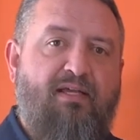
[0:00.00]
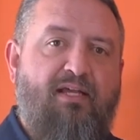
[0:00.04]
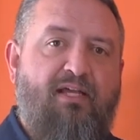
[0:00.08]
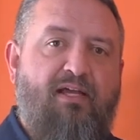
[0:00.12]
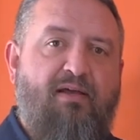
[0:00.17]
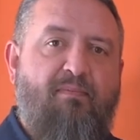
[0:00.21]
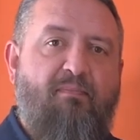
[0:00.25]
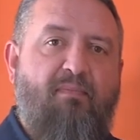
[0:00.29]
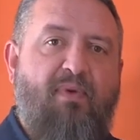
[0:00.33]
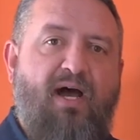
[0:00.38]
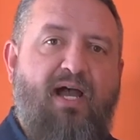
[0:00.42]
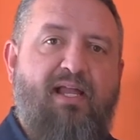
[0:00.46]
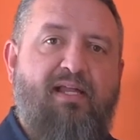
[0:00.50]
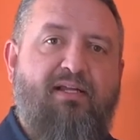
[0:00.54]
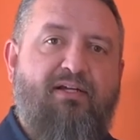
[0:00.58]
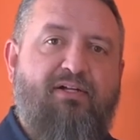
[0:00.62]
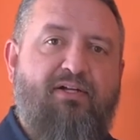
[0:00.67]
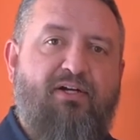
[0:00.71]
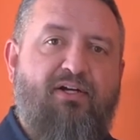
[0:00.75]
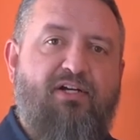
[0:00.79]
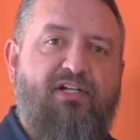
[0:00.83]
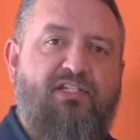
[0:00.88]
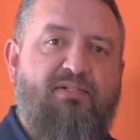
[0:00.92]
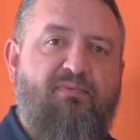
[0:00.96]
My
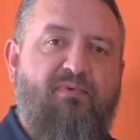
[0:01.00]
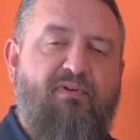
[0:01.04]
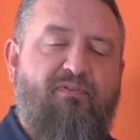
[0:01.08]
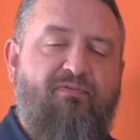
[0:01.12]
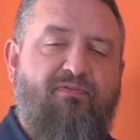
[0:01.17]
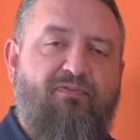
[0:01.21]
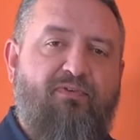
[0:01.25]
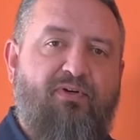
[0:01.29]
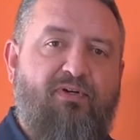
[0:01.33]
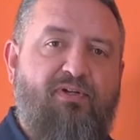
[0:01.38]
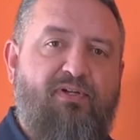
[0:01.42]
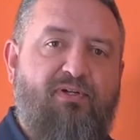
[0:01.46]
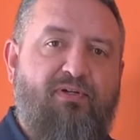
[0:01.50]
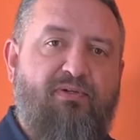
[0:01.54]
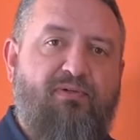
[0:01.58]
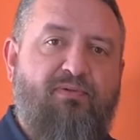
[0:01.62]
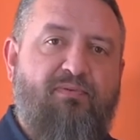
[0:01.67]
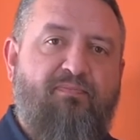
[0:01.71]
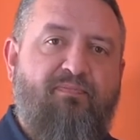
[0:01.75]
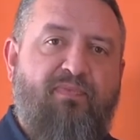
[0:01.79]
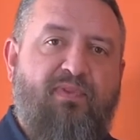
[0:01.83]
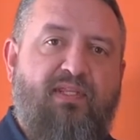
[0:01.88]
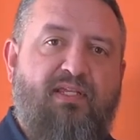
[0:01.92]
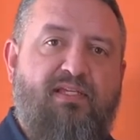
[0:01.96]
encouragement for you
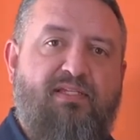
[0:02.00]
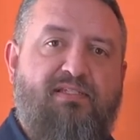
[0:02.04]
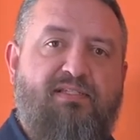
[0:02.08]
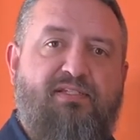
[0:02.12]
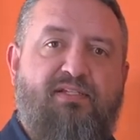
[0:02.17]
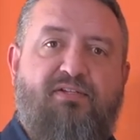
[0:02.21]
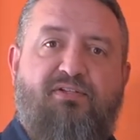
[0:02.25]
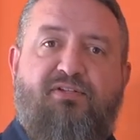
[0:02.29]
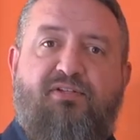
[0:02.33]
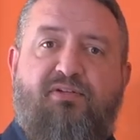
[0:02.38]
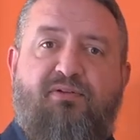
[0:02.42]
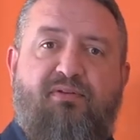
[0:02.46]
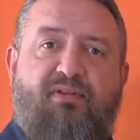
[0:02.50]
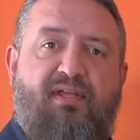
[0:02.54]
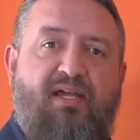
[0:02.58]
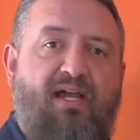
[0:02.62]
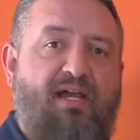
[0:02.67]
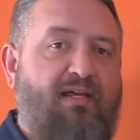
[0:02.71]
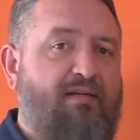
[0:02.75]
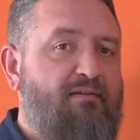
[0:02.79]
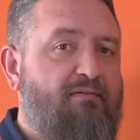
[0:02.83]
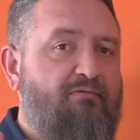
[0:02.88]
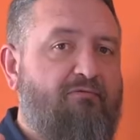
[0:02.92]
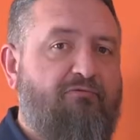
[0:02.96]
is to do
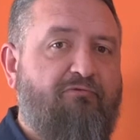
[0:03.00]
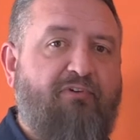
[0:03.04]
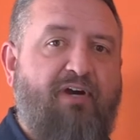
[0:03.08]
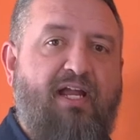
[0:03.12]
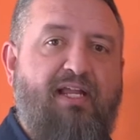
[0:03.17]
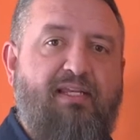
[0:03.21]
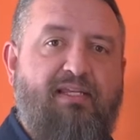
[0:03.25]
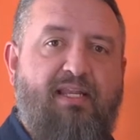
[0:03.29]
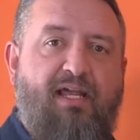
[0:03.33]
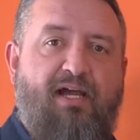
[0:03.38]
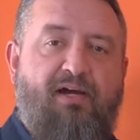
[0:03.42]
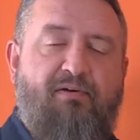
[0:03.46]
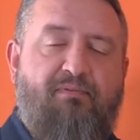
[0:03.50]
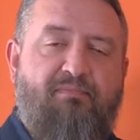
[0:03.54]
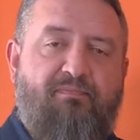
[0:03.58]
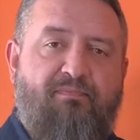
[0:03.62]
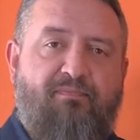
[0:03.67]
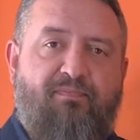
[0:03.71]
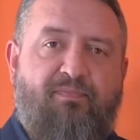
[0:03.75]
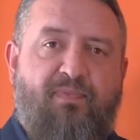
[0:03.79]
that right now.